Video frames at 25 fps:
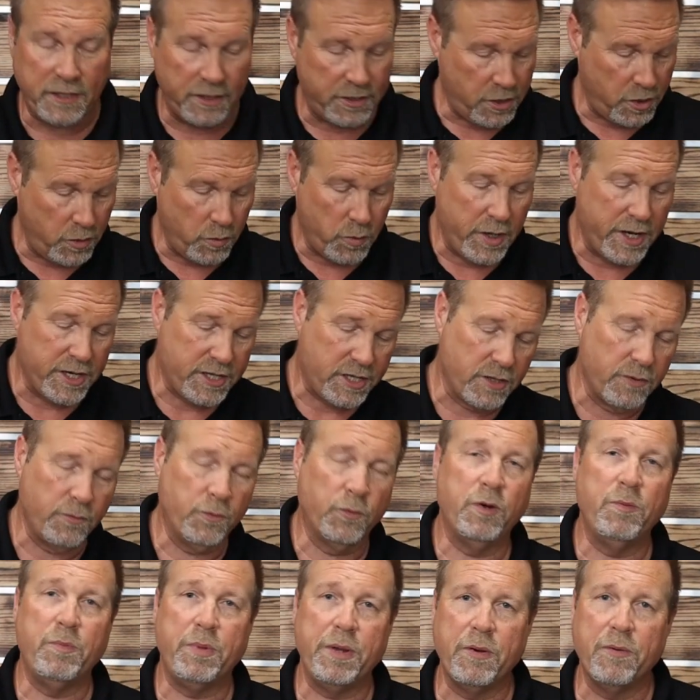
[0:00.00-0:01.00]
situation
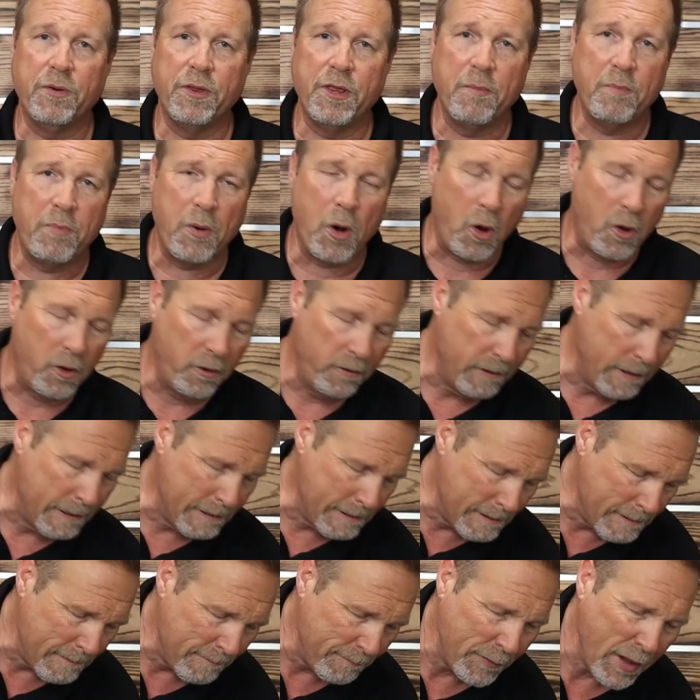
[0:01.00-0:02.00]
would be with a bolt.
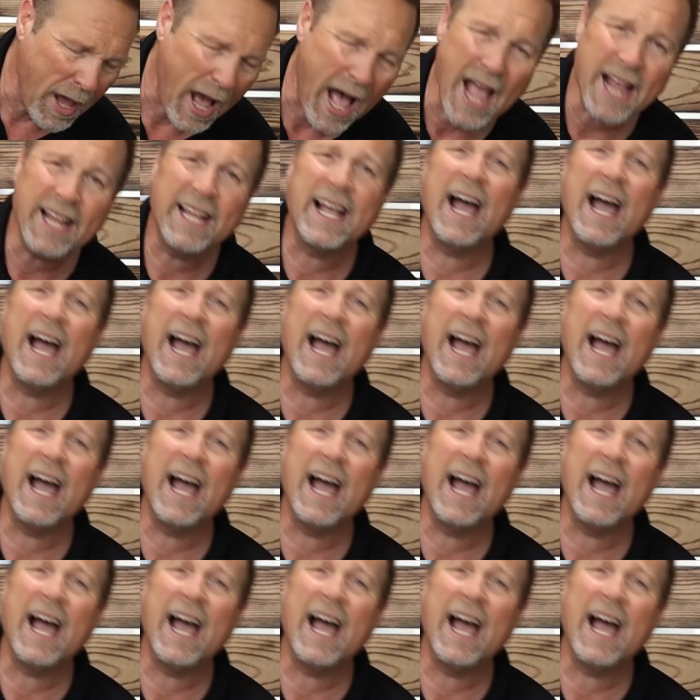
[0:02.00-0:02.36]
I